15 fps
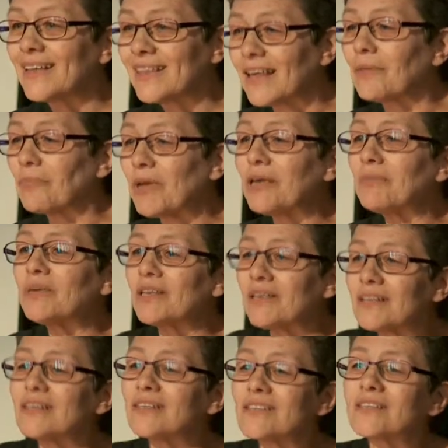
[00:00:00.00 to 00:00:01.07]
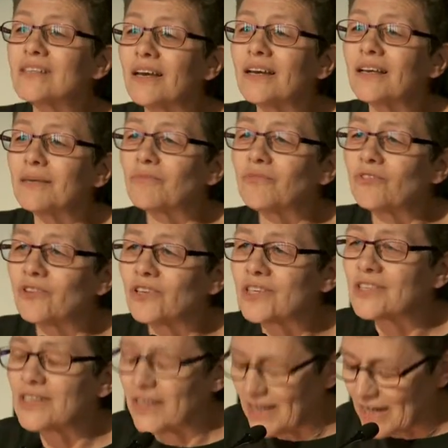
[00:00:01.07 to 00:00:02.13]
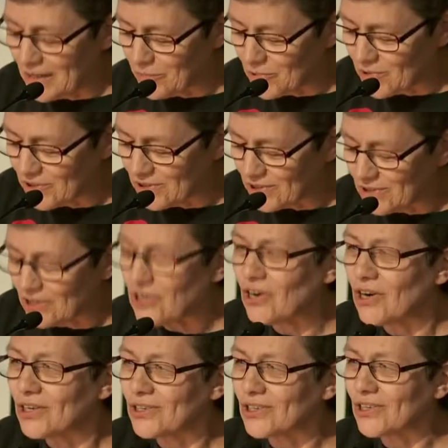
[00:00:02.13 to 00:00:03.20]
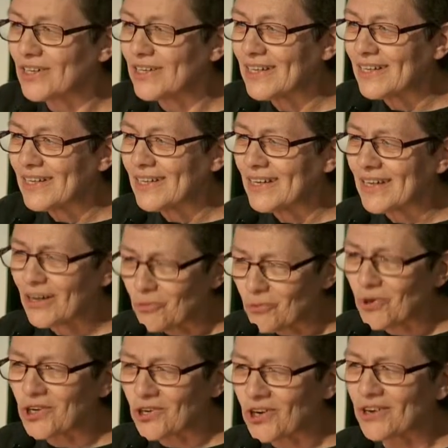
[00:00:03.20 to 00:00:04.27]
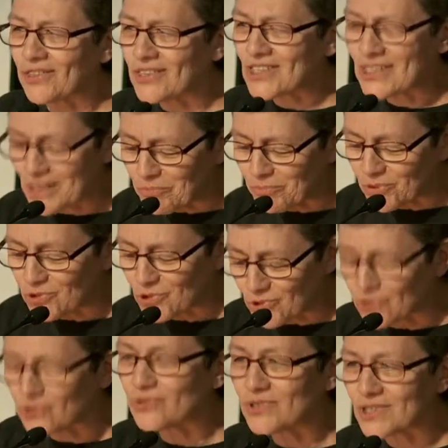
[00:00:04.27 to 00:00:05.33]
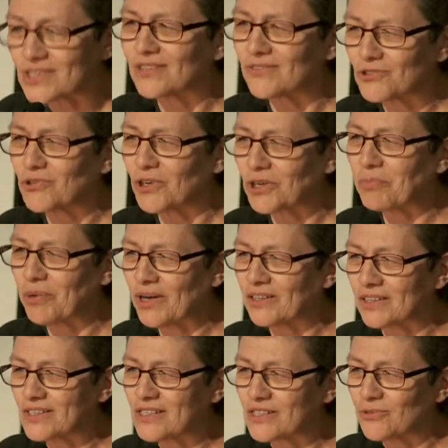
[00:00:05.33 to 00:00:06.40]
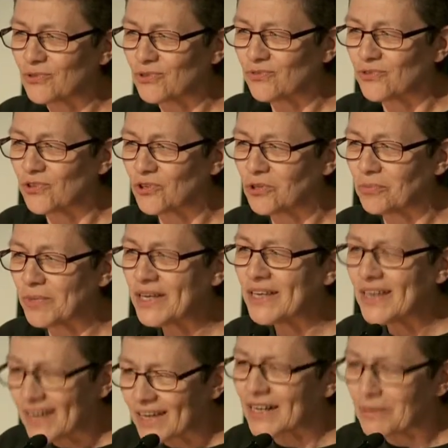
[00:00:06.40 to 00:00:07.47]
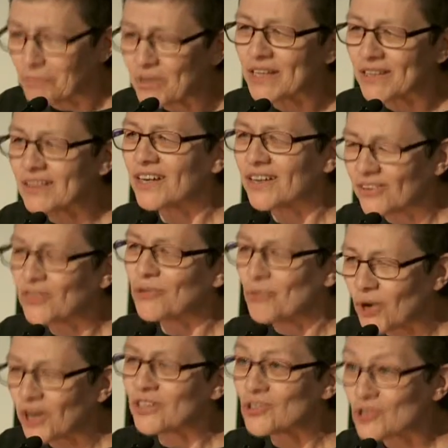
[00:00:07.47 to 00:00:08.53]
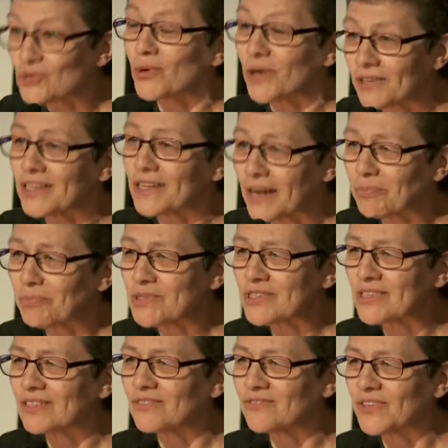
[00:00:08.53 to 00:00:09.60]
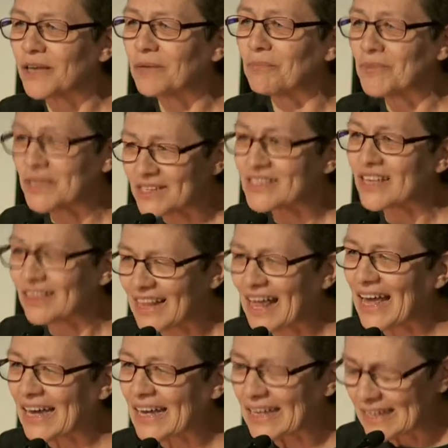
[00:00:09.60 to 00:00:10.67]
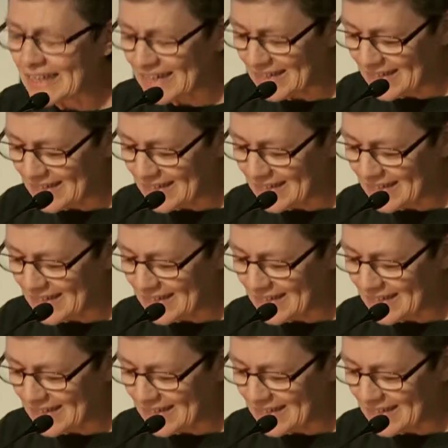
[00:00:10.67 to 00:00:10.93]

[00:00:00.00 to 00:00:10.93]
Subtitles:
that maybe it is time for us to hammer a little harder at what are the simple truths of drug policy reform. And I mean they're the ones where the opposite of them is a lie.